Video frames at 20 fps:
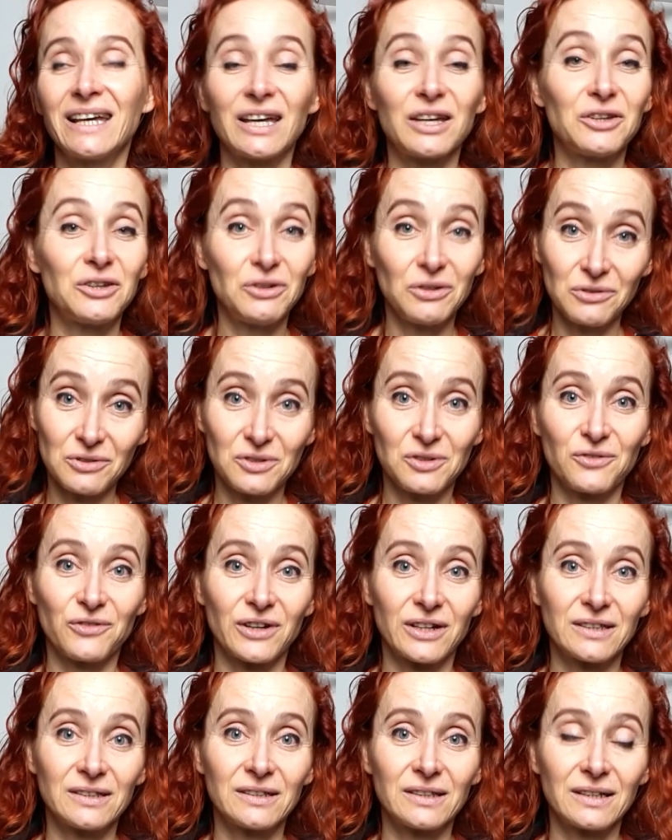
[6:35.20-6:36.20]
a huge
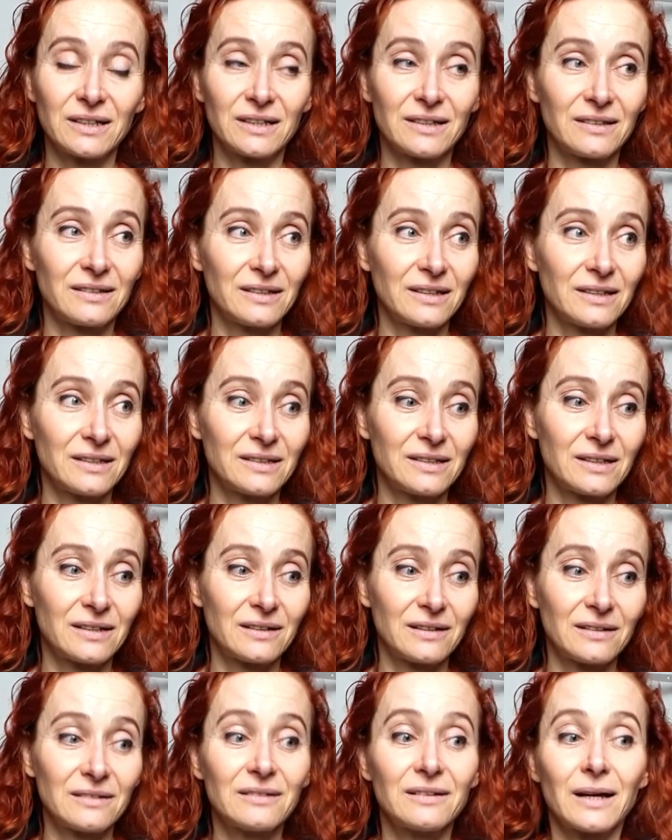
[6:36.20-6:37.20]
fan. I think
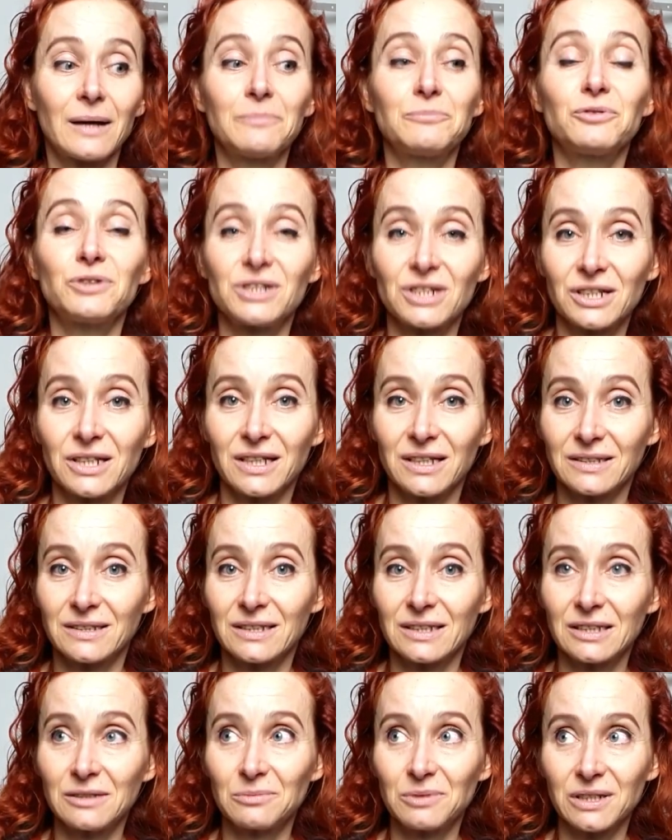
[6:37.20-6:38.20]
they're
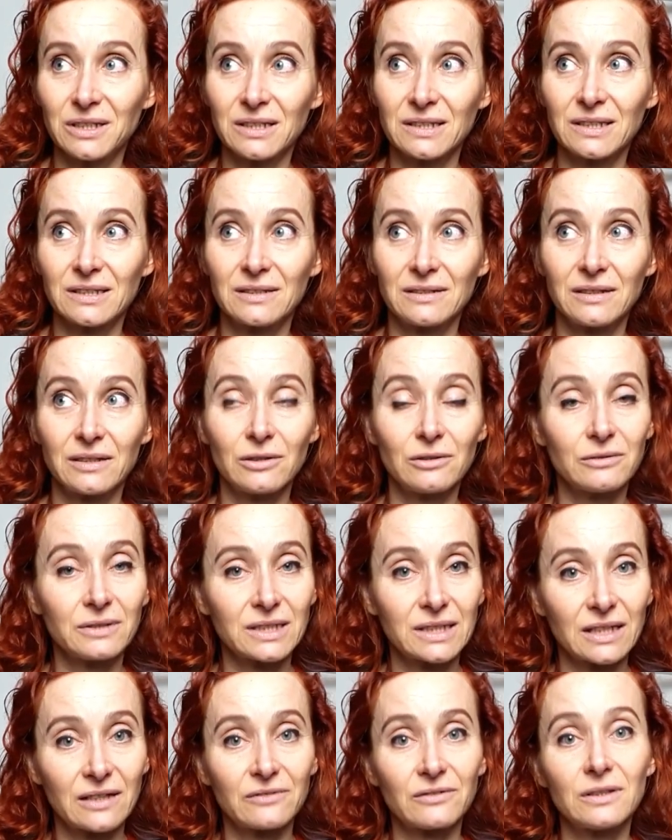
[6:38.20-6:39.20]
underappreciated because they
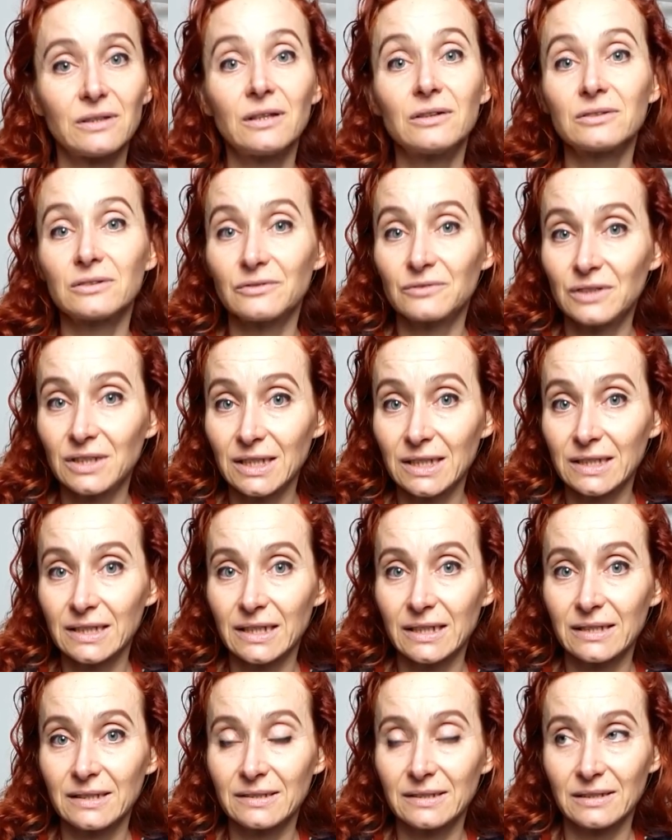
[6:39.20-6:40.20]
always have a lot of
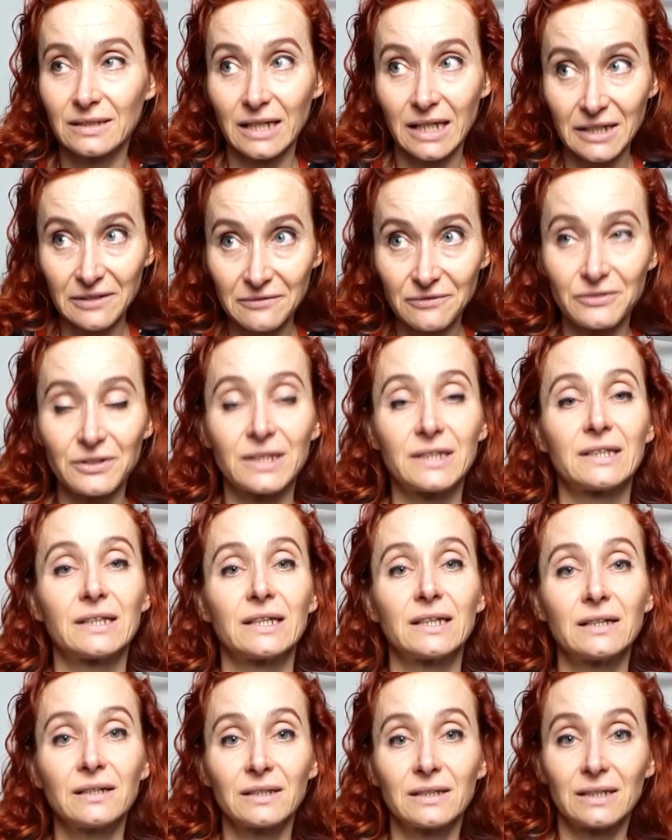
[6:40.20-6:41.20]
details, and
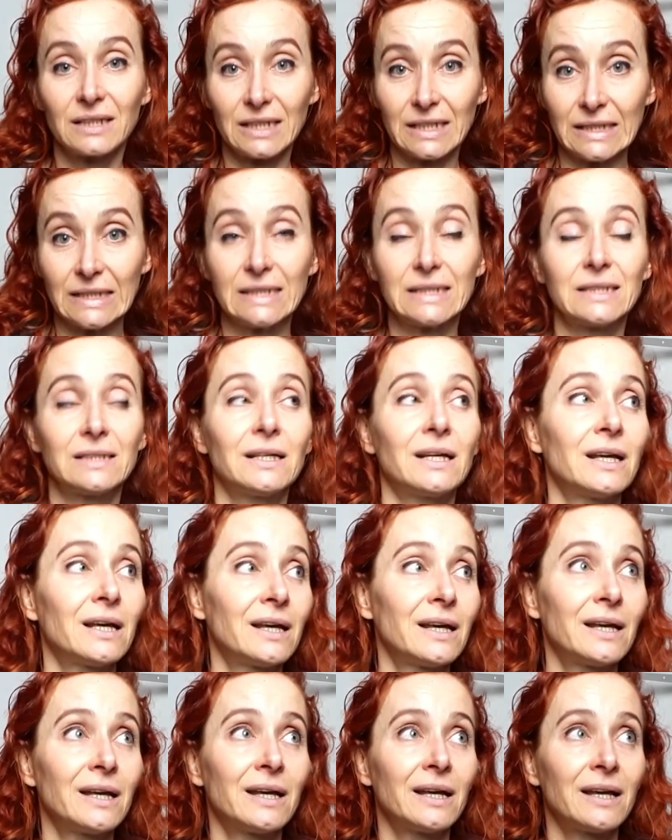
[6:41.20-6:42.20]
everything is
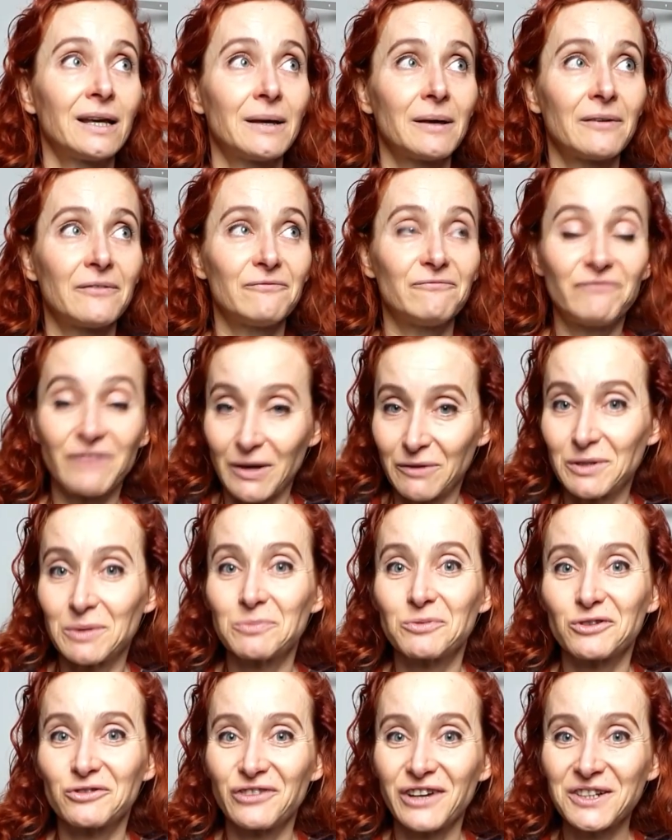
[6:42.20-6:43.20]
very
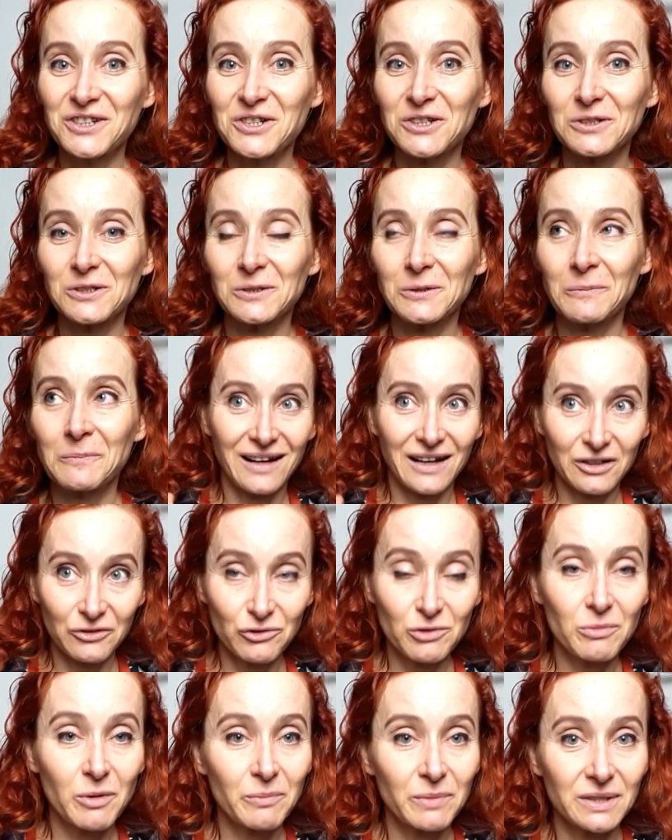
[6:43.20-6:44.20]
professional. I
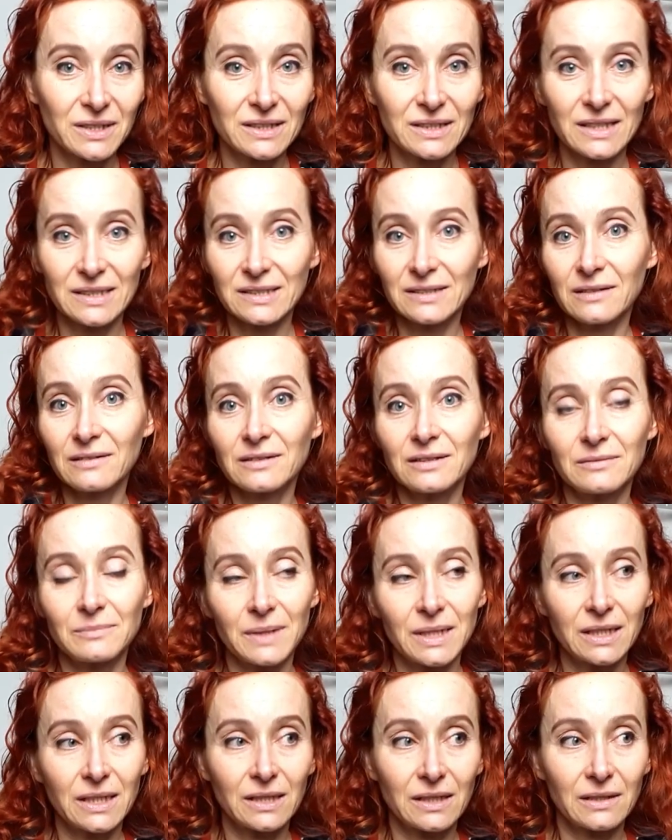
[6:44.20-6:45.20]
remember that I started
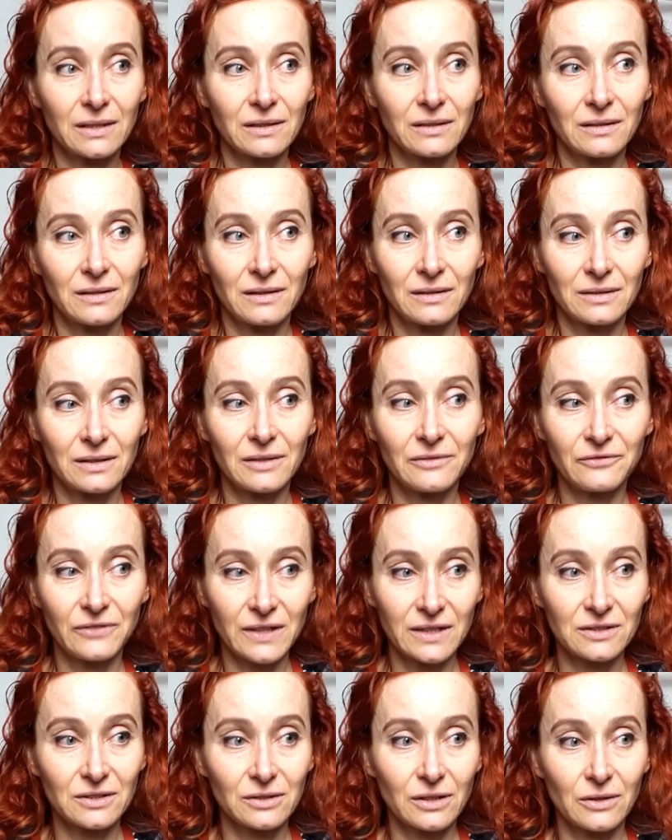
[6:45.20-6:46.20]
making the
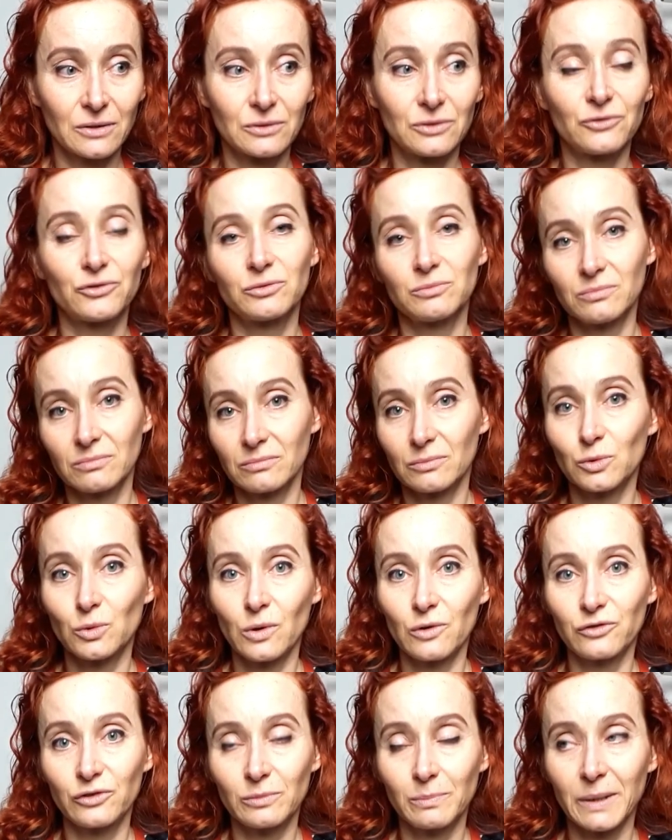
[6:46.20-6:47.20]
first coat from
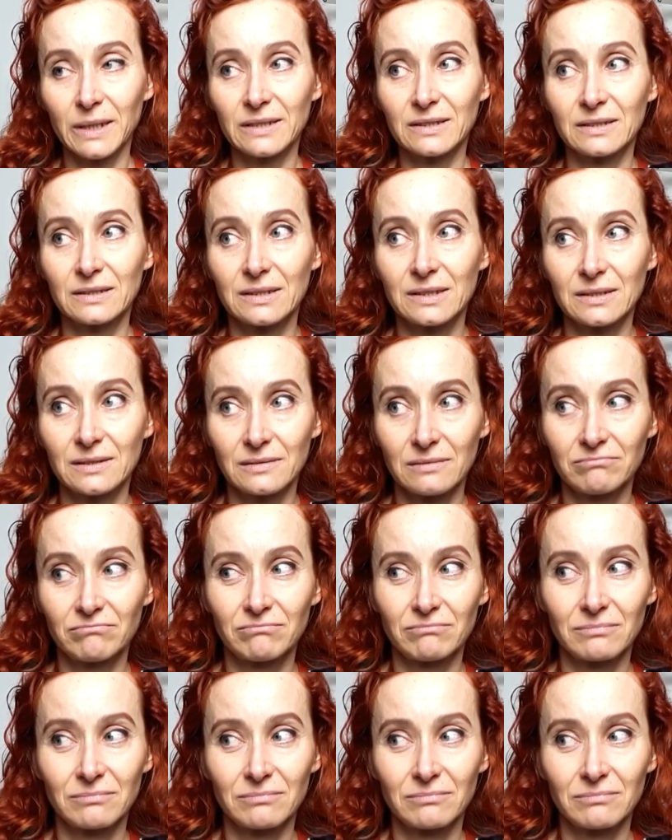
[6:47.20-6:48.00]
waffle patterns